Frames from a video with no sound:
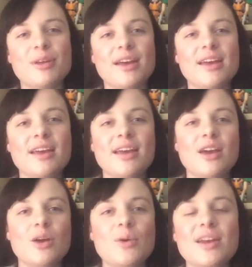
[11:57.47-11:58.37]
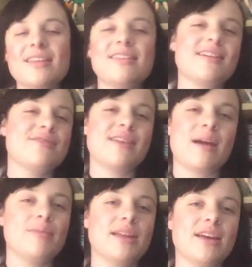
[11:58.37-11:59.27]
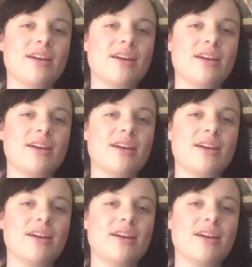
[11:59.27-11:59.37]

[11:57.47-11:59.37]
But when I think of family,